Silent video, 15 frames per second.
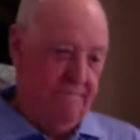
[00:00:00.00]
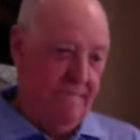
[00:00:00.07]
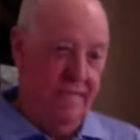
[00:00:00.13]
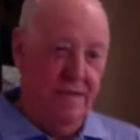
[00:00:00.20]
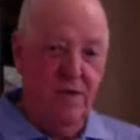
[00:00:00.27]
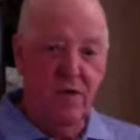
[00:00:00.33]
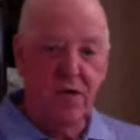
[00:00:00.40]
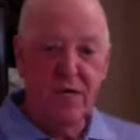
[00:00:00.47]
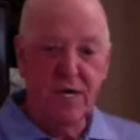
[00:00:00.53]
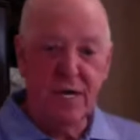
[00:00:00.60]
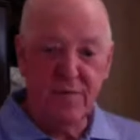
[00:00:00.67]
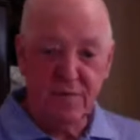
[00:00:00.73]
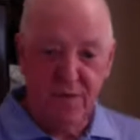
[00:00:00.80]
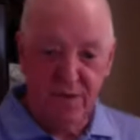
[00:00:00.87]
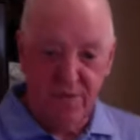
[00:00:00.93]
then they're not going to
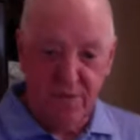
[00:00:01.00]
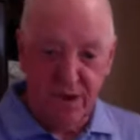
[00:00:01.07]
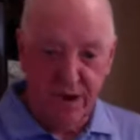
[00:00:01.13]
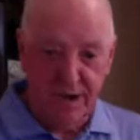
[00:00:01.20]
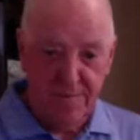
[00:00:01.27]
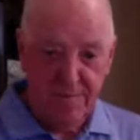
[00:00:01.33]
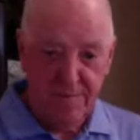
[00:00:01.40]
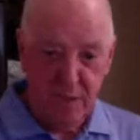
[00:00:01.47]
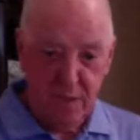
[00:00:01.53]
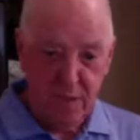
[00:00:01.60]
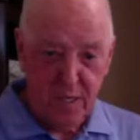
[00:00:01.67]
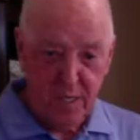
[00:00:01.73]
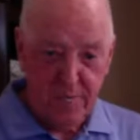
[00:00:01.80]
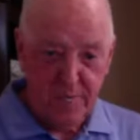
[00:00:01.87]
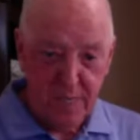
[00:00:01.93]
get very far.
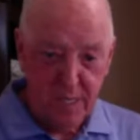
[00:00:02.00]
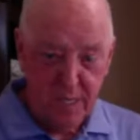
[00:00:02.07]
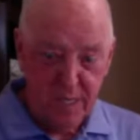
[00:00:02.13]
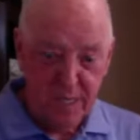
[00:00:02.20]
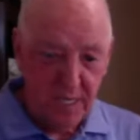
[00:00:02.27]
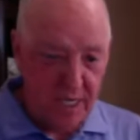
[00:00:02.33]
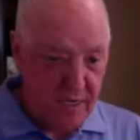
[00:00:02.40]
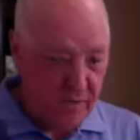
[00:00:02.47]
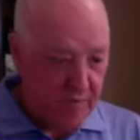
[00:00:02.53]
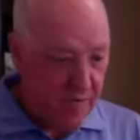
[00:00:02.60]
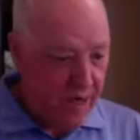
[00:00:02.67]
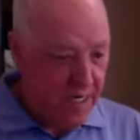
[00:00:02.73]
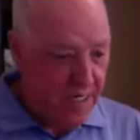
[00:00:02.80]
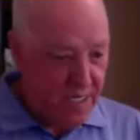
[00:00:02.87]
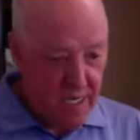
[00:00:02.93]
Okay? It's like a
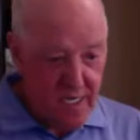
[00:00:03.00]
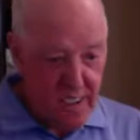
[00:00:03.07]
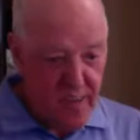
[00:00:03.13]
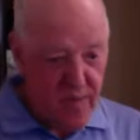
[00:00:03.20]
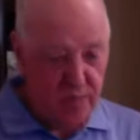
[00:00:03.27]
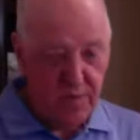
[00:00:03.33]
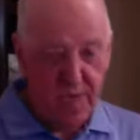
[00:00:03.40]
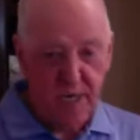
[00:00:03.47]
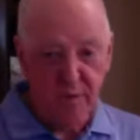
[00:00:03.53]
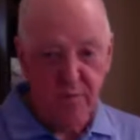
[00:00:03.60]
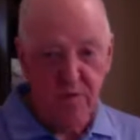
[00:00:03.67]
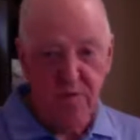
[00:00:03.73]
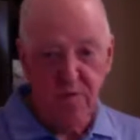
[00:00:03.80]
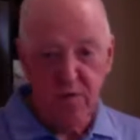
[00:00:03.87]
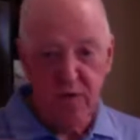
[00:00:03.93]
friend telling you about a
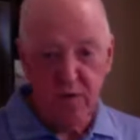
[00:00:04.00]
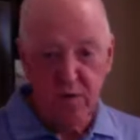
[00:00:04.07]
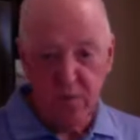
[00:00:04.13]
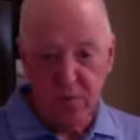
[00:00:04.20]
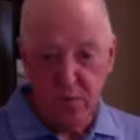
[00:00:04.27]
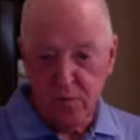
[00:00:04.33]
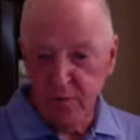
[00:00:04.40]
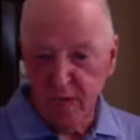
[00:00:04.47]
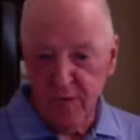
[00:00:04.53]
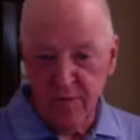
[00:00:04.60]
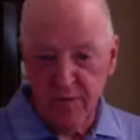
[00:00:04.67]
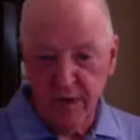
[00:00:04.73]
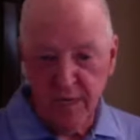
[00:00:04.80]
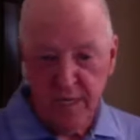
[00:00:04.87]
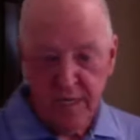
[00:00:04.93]
movie or a book
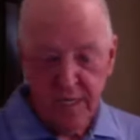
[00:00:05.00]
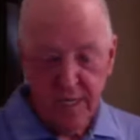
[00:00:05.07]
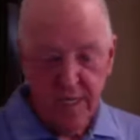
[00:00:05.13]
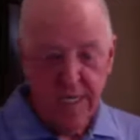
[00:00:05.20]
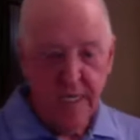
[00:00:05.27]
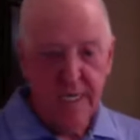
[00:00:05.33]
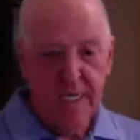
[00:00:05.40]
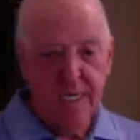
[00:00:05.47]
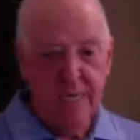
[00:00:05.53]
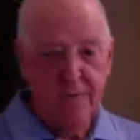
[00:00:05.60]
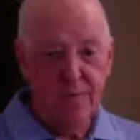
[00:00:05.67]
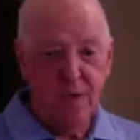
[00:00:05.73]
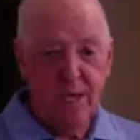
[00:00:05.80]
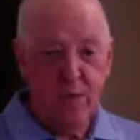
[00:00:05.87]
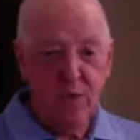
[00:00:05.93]
they've read.
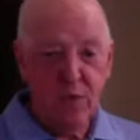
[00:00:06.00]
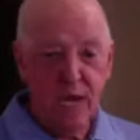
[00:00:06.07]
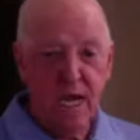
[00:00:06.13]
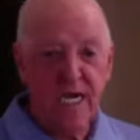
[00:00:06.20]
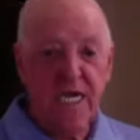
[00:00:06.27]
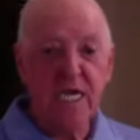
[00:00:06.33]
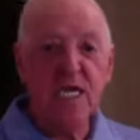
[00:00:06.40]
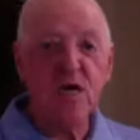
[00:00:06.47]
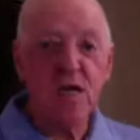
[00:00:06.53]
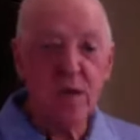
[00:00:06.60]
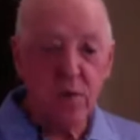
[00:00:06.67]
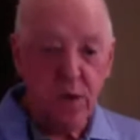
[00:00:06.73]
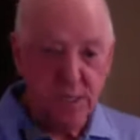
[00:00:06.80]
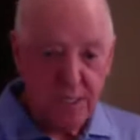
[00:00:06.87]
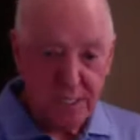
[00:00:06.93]
They
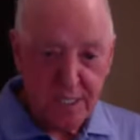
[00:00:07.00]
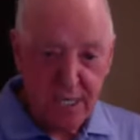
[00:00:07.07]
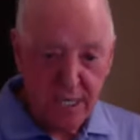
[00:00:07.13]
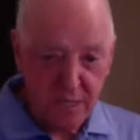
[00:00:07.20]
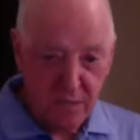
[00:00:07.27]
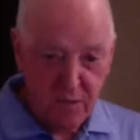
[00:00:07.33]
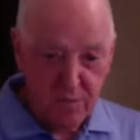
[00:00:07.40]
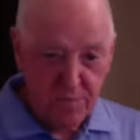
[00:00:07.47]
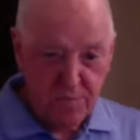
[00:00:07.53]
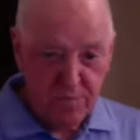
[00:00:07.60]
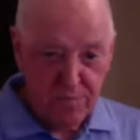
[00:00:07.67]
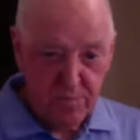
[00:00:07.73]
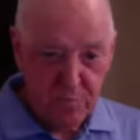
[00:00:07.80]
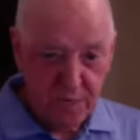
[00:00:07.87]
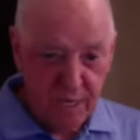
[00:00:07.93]
eagerly want to tell you
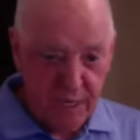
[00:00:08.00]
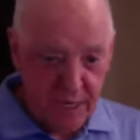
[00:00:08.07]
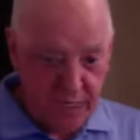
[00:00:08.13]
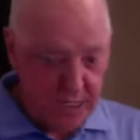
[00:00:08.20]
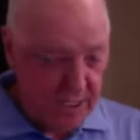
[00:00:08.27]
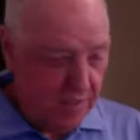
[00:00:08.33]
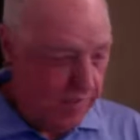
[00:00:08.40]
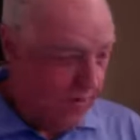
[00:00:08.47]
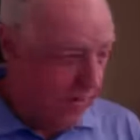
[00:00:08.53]
without asking